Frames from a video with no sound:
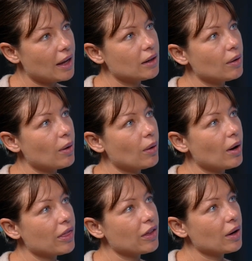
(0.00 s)
And
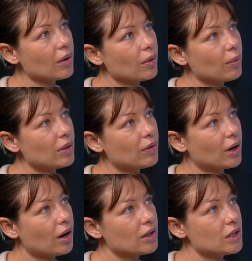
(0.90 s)
I think with
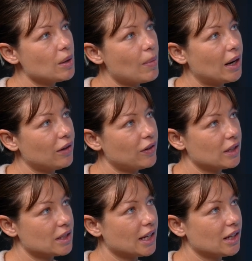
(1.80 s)
regards to
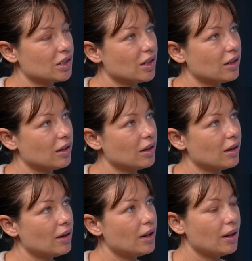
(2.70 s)
manifestation,
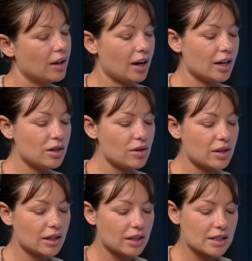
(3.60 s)
I don't
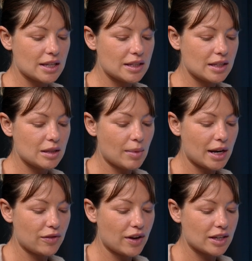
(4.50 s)
think it's easy to
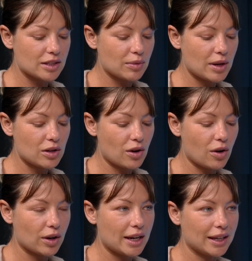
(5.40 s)
manifest when
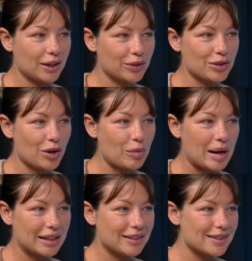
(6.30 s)
you're clinging onto old
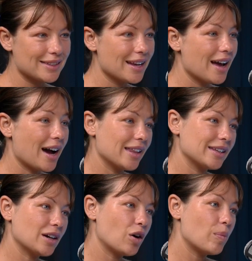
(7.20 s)
patterns. I
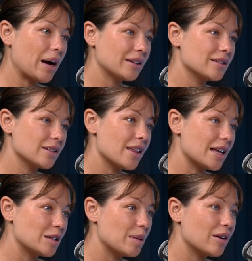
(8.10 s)
think old patterns are
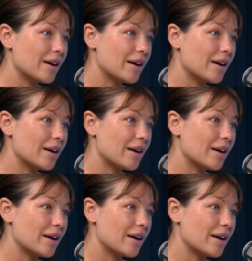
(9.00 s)
there to be